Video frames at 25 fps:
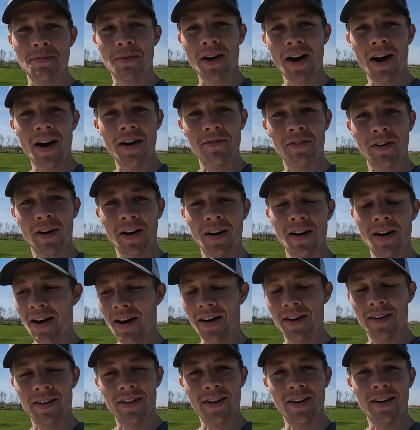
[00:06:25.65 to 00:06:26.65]
cover
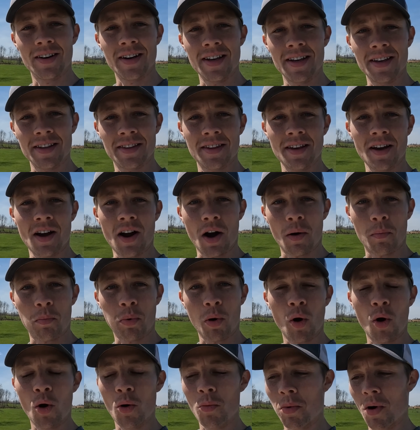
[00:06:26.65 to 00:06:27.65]
underneath our
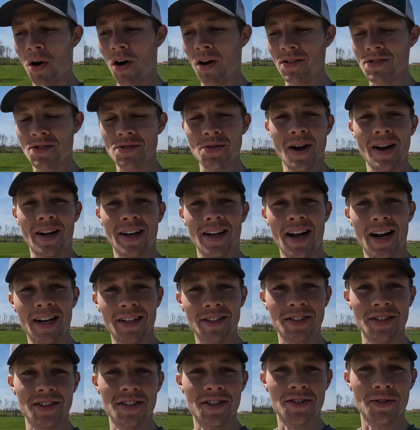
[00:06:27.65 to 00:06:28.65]
pole barn, so I can
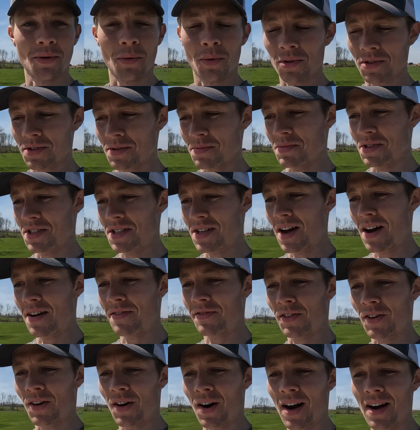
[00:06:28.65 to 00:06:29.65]
actually store some stuff
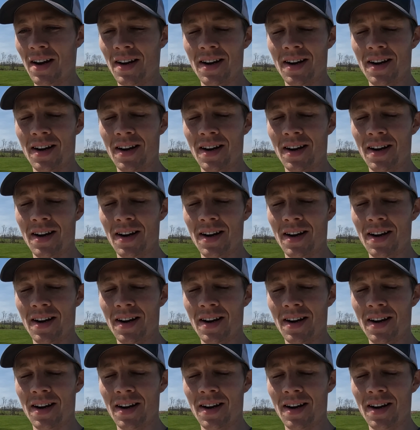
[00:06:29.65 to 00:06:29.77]
for right